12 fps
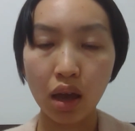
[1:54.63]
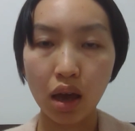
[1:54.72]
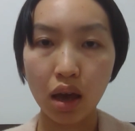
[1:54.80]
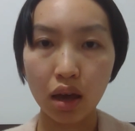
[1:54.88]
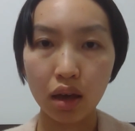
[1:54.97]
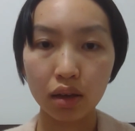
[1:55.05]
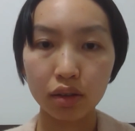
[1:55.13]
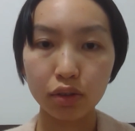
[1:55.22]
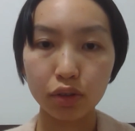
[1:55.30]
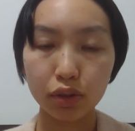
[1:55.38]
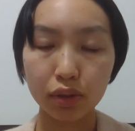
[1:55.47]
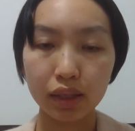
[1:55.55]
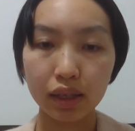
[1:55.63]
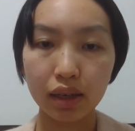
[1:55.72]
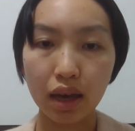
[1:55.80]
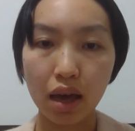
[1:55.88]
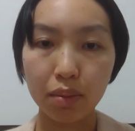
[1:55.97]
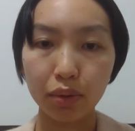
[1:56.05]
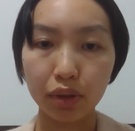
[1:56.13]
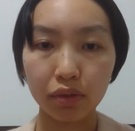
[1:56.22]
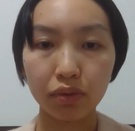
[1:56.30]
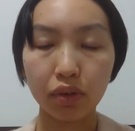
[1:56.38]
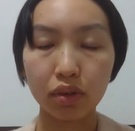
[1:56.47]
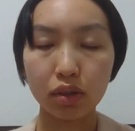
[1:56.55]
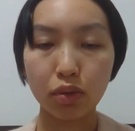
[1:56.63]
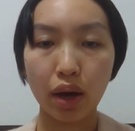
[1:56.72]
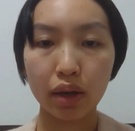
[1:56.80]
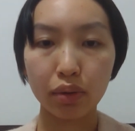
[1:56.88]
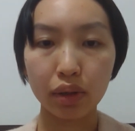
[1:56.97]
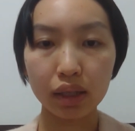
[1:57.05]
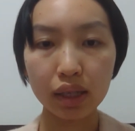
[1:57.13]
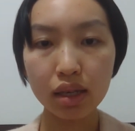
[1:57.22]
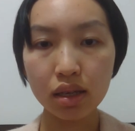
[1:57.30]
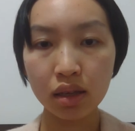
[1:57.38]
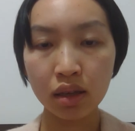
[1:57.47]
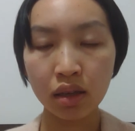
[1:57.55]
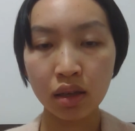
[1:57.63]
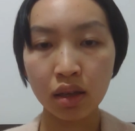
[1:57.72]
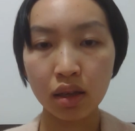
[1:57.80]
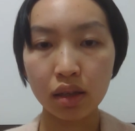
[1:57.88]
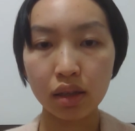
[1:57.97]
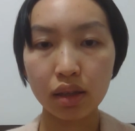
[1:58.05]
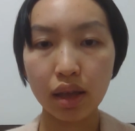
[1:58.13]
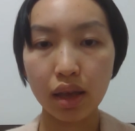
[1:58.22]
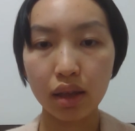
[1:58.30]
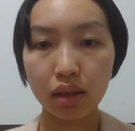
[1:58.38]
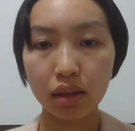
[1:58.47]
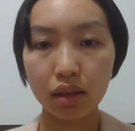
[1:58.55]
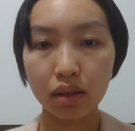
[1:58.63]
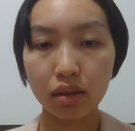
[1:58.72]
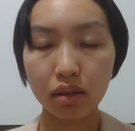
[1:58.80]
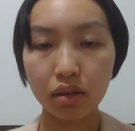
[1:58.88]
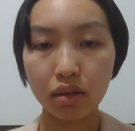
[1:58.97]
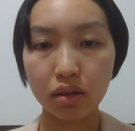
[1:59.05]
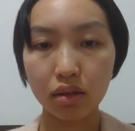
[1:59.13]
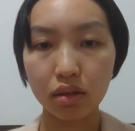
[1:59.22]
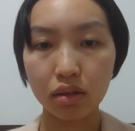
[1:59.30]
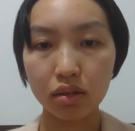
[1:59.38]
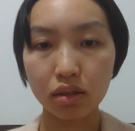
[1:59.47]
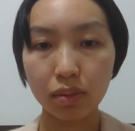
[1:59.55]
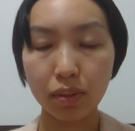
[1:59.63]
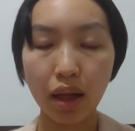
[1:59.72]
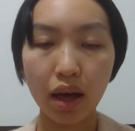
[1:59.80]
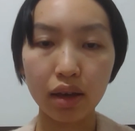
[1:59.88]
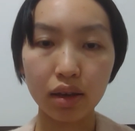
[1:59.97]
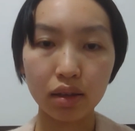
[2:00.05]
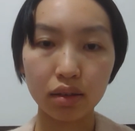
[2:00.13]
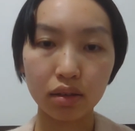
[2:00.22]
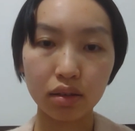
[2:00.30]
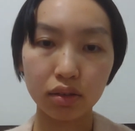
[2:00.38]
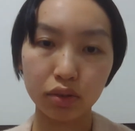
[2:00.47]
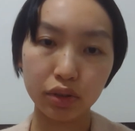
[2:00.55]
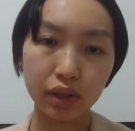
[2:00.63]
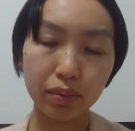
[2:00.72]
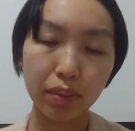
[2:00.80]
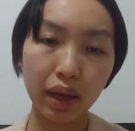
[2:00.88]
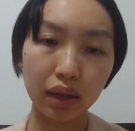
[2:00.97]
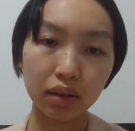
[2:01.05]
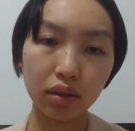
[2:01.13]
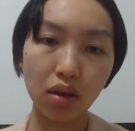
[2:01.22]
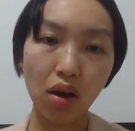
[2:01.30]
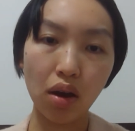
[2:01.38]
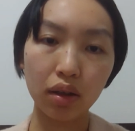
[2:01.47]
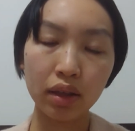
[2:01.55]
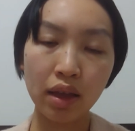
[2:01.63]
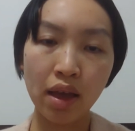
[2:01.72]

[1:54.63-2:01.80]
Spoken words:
are put in force quite quickly, then the supplier country may not